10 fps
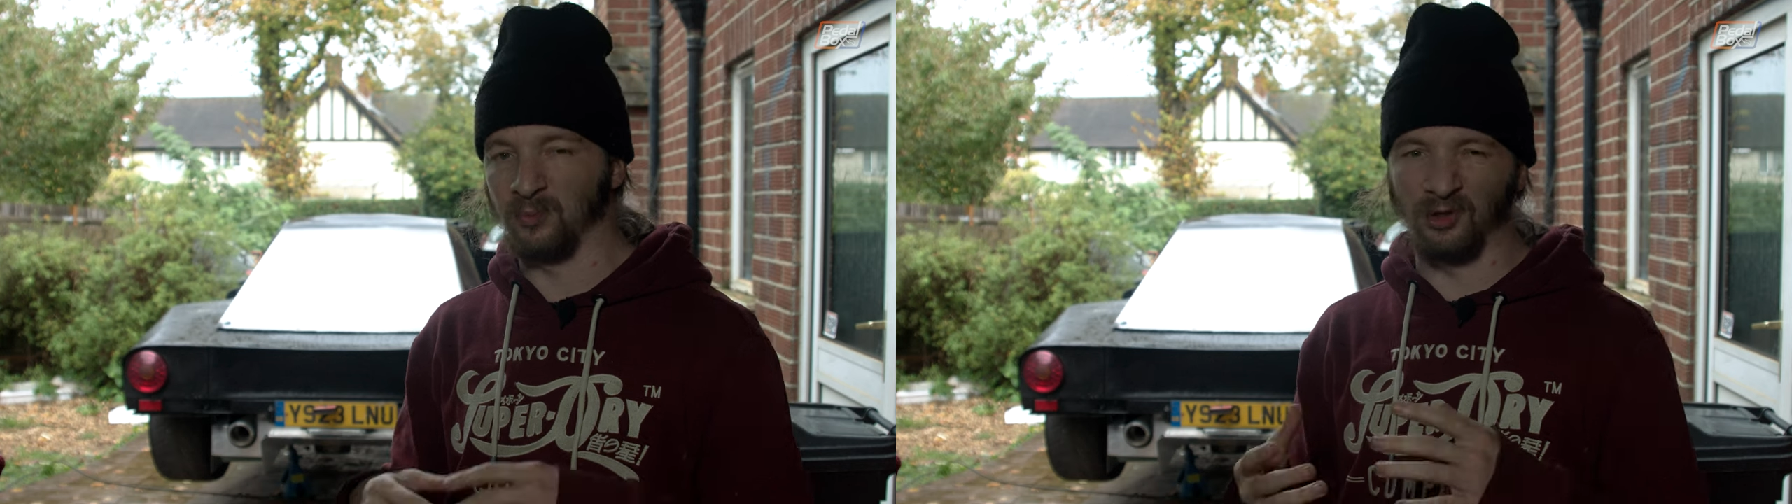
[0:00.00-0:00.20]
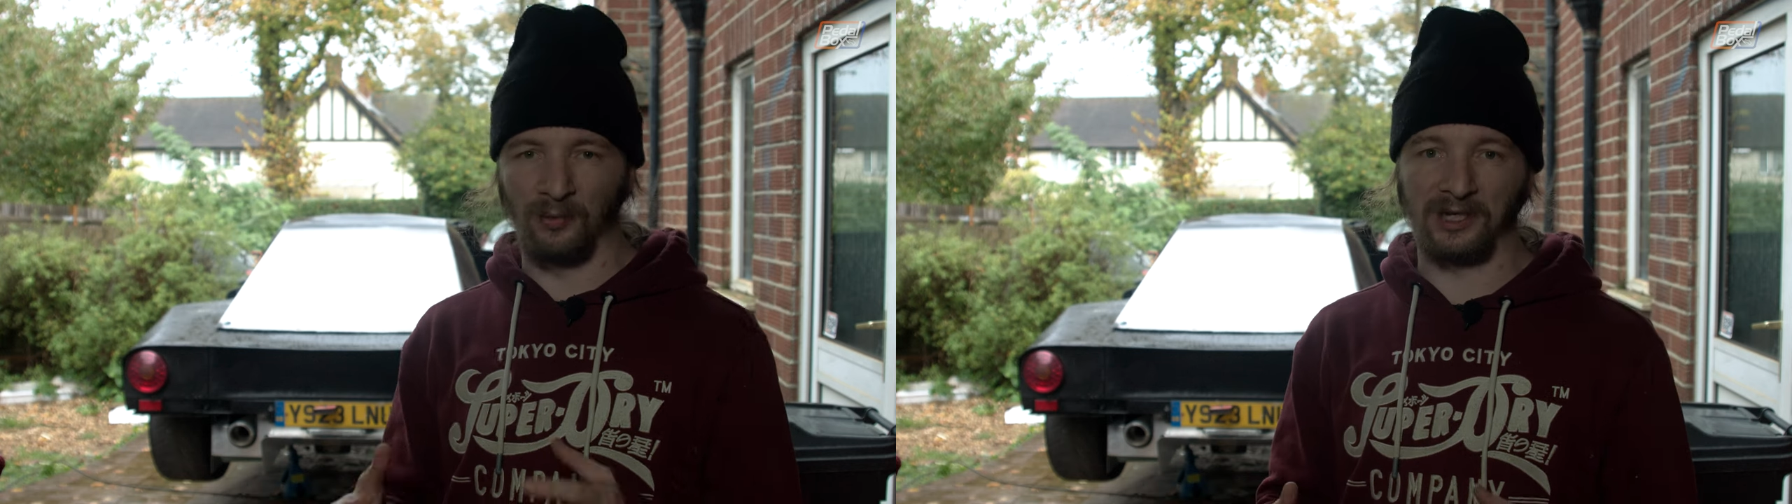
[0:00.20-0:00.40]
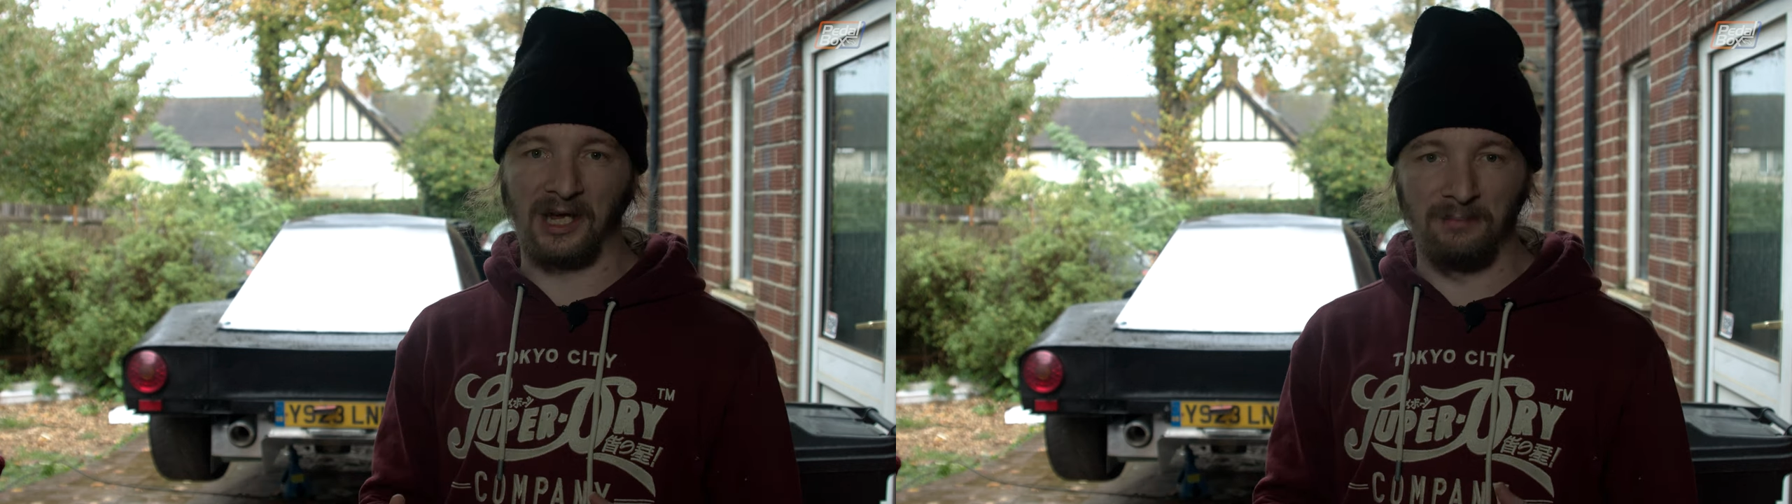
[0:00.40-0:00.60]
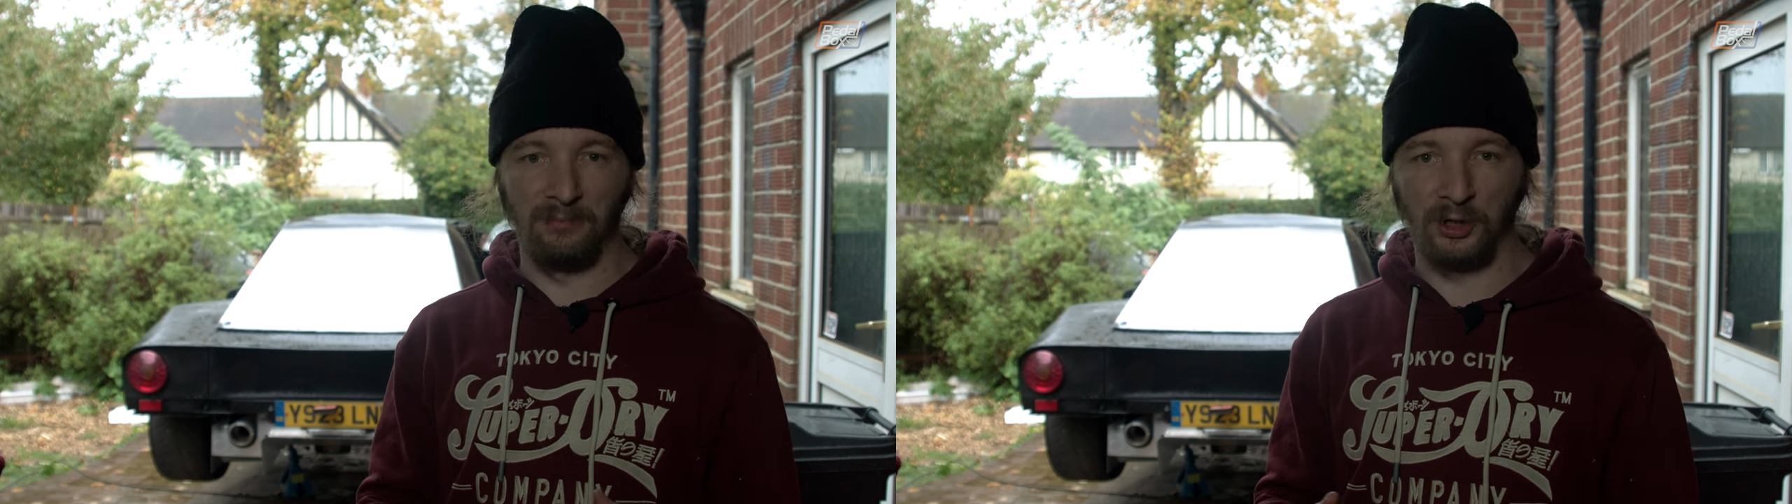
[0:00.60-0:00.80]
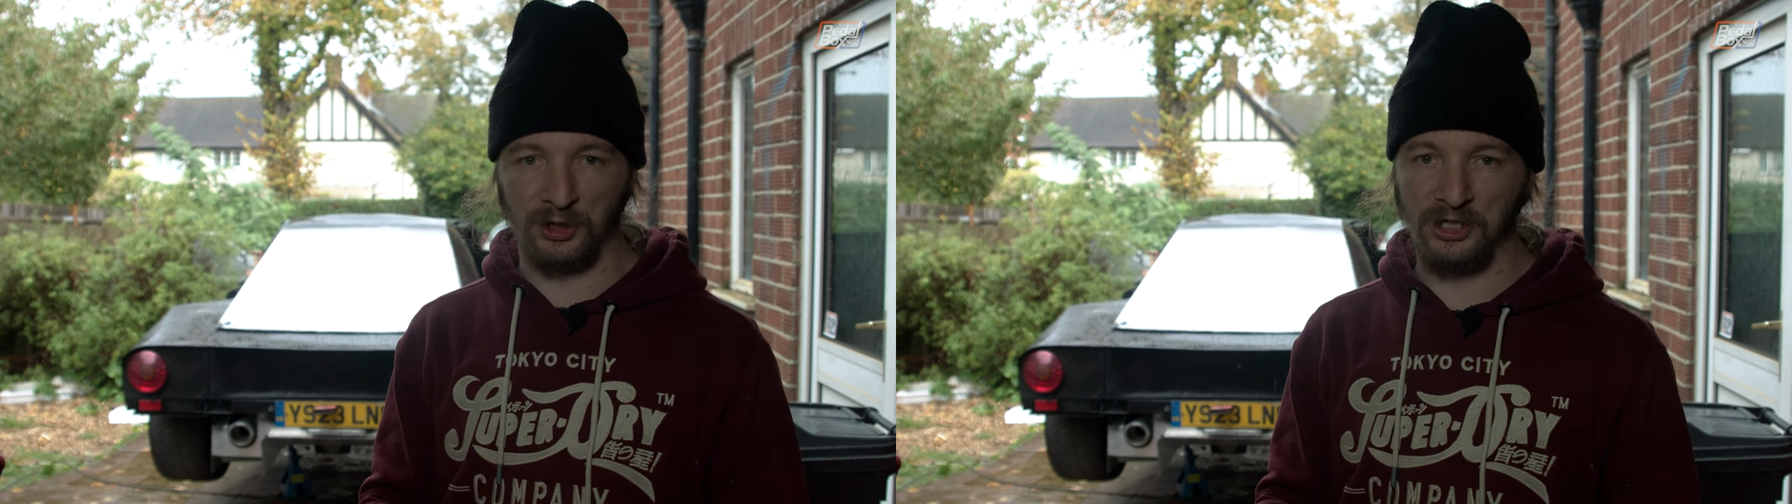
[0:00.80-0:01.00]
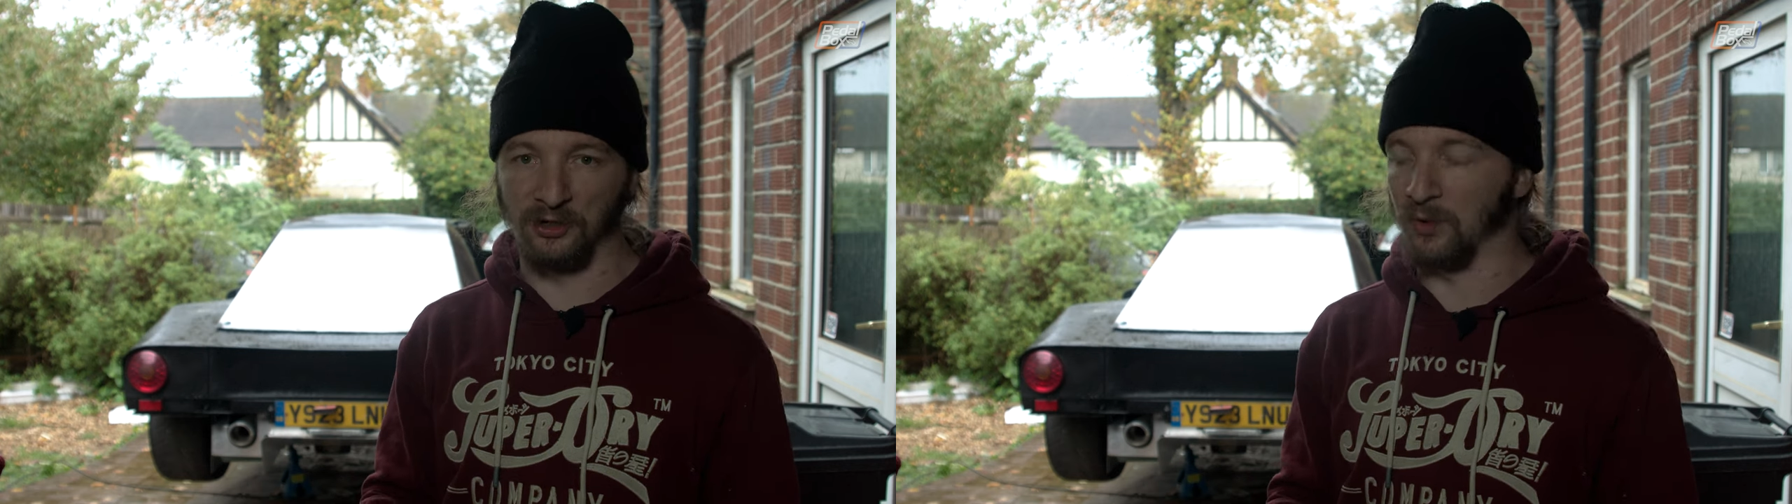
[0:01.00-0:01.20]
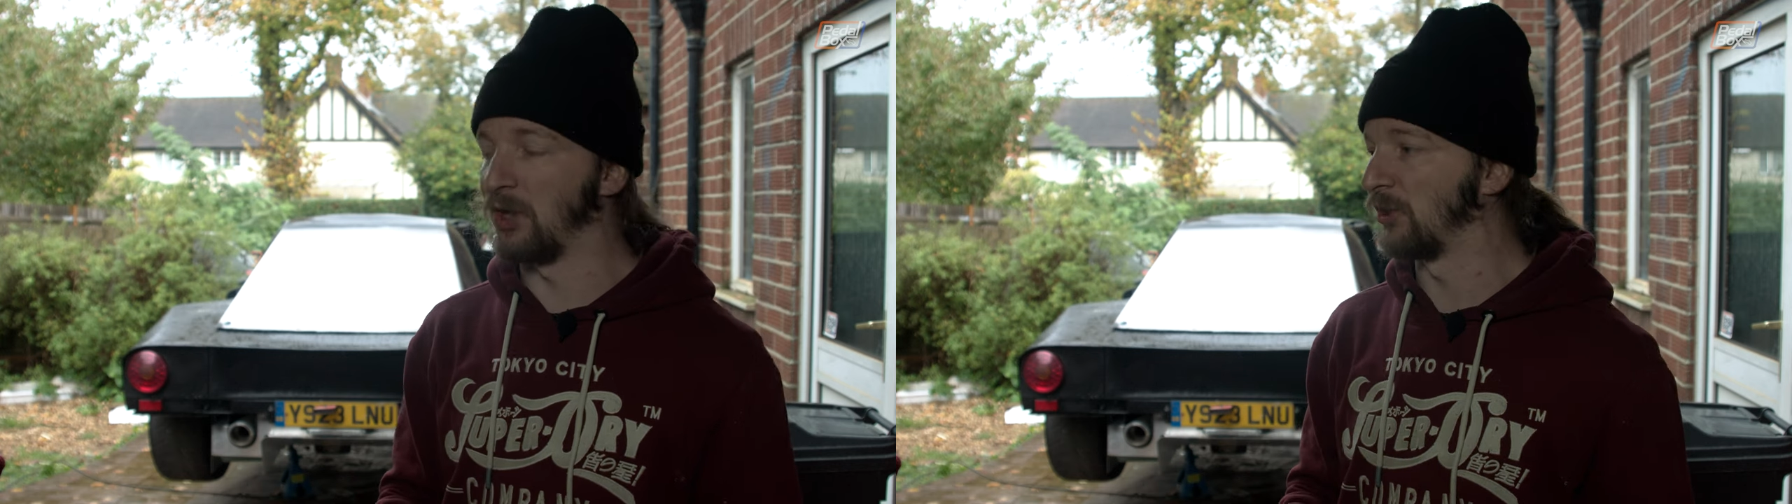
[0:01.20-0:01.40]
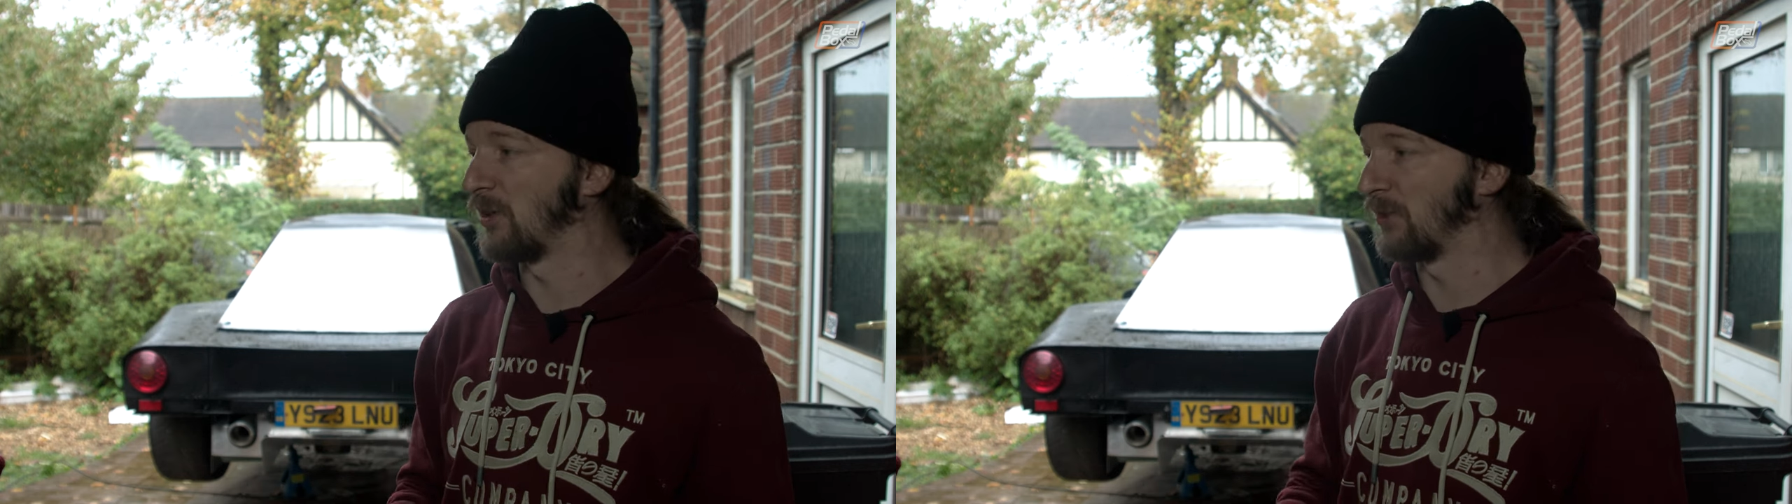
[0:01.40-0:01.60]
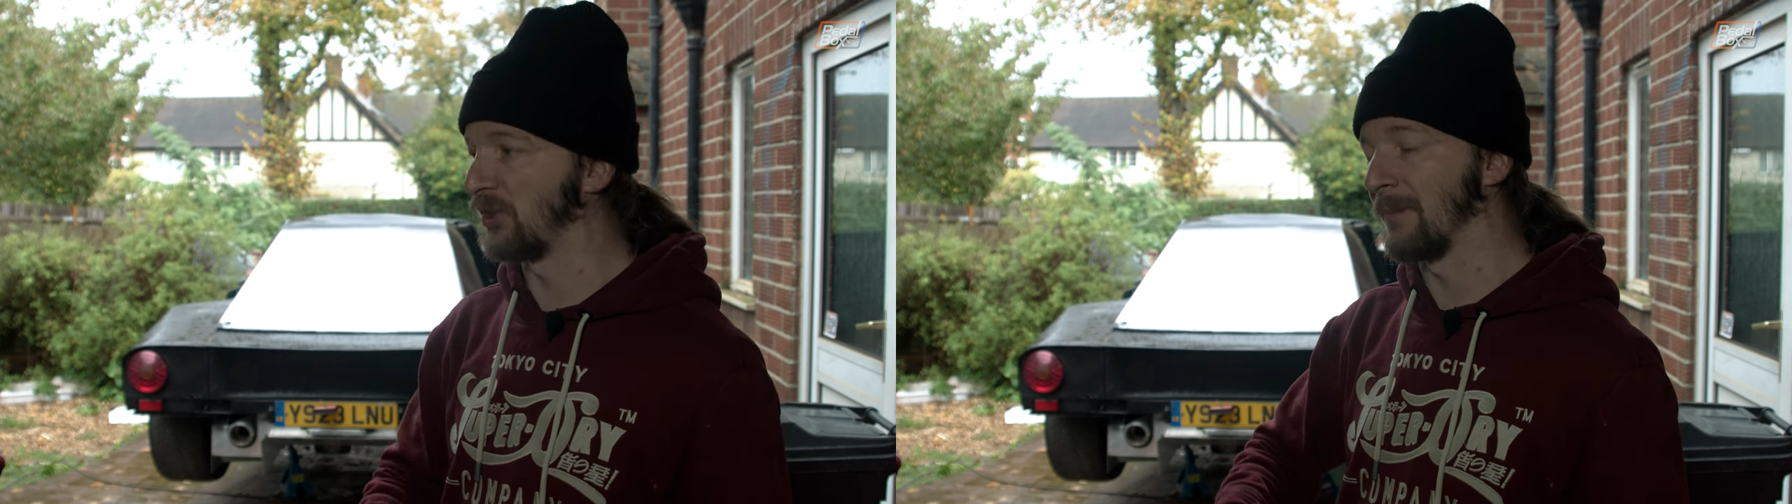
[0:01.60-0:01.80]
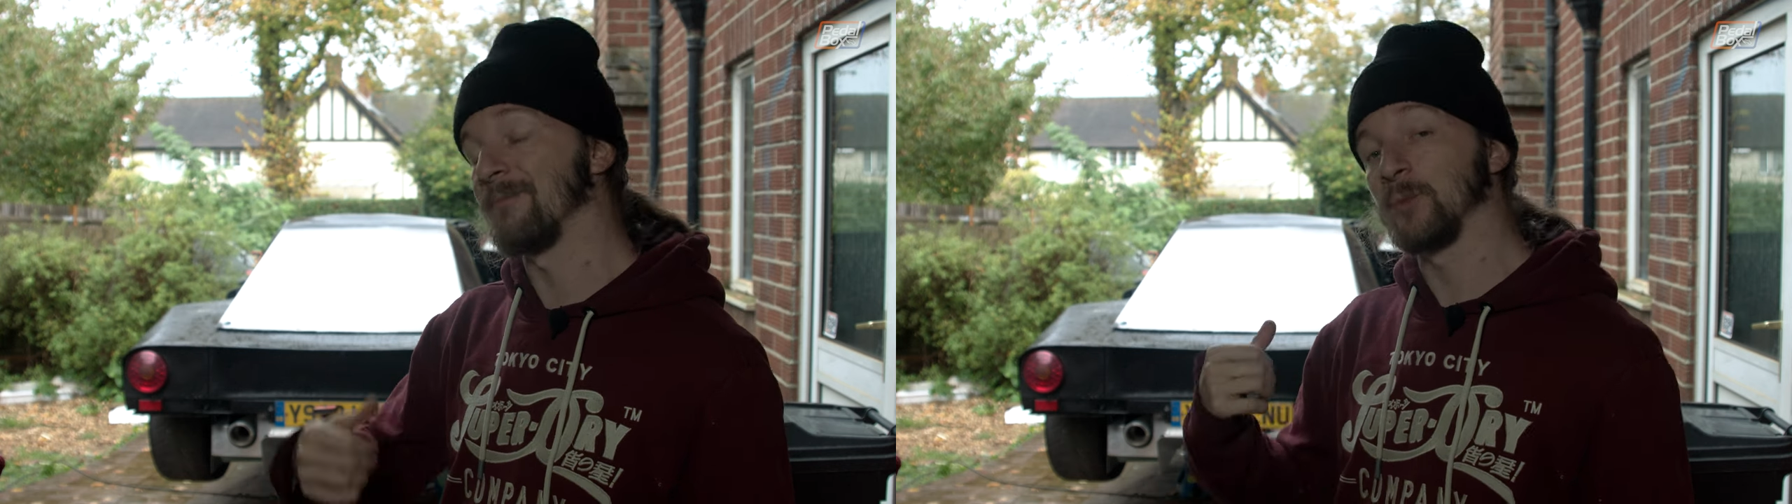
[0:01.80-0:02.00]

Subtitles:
we don't want to get in mushy and rotten and everything.